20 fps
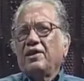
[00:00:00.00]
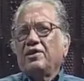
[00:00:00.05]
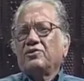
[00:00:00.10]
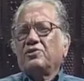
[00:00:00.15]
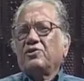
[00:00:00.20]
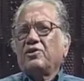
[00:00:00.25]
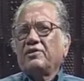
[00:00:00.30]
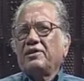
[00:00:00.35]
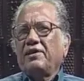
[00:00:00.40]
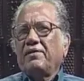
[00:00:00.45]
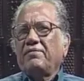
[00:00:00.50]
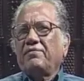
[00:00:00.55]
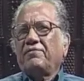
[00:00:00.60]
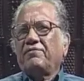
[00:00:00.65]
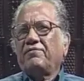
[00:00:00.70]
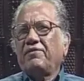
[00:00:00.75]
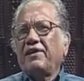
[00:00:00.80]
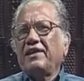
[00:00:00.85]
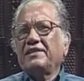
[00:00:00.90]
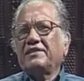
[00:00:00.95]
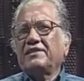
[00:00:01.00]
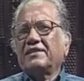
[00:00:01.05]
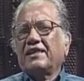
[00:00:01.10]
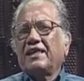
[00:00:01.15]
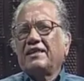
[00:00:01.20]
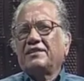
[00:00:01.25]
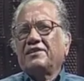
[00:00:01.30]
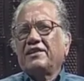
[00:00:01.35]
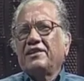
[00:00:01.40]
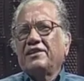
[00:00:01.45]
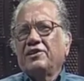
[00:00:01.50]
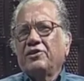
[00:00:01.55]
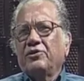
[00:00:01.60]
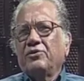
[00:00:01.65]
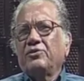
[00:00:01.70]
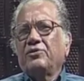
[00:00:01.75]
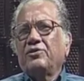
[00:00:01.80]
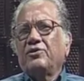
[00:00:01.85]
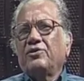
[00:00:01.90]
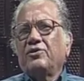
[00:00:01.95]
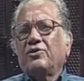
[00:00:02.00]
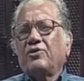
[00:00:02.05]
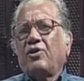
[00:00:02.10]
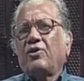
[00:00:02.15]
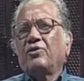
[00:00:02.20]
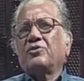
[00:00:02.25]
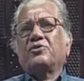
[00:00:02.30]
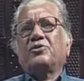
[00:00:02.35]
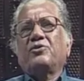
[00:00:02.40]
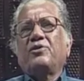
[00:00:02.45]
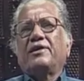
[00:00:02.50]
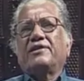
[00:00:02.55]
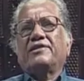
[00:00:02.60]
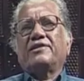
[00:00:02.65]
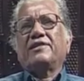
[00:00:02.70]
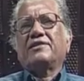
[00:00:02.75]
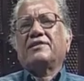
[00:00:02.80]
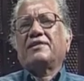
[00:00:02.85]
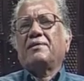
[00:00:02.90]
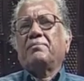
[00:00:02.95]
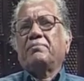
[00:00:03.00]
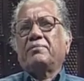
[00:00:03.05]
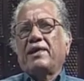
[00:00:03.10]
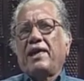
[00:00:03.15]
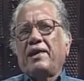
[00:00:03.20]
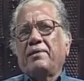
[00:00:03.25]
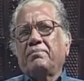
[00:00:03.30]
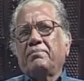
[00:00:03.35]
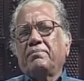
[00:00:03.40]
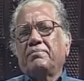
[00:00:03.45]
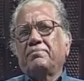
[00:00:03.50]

So the French continued also at the same time.